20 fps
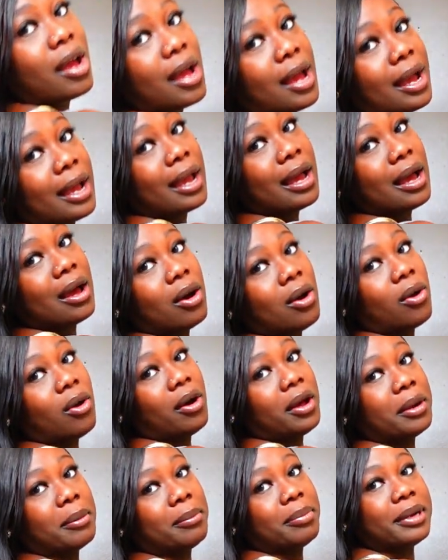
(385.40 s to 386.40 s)
I got
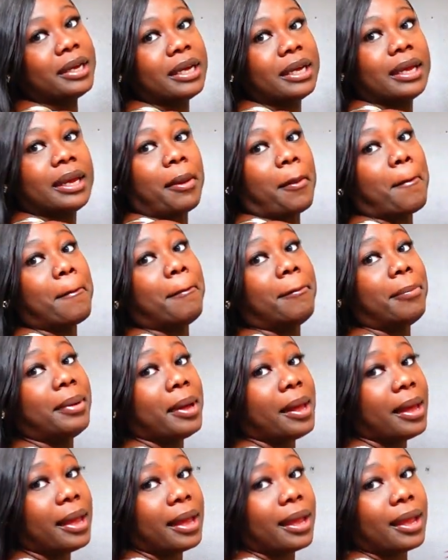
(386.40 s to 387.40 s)
all the butt,
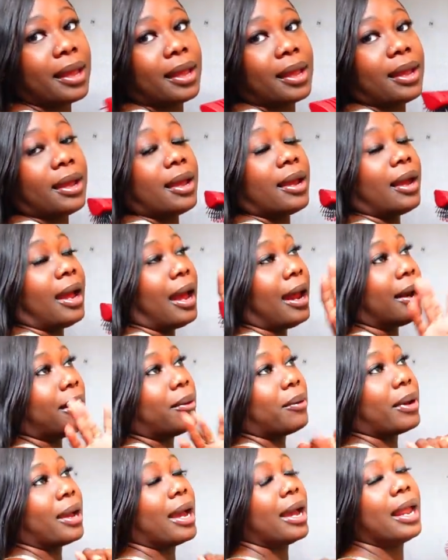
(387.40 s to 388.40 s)
but I
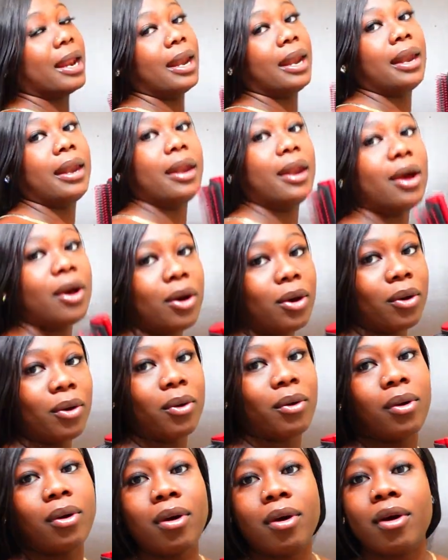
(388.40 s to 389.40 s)
don't got
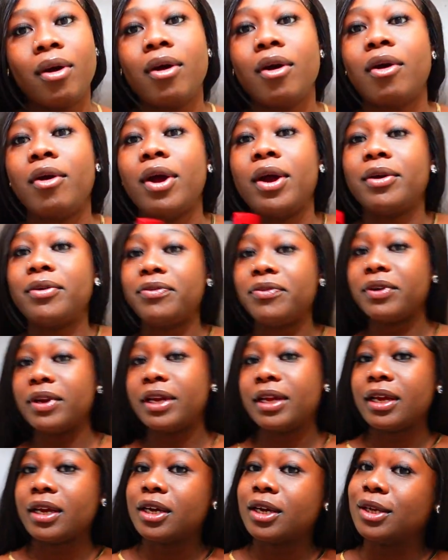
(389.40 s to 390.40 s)
no
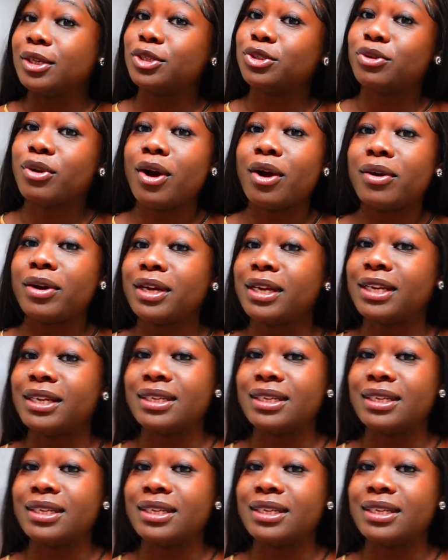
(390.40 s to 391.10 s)
freaking control in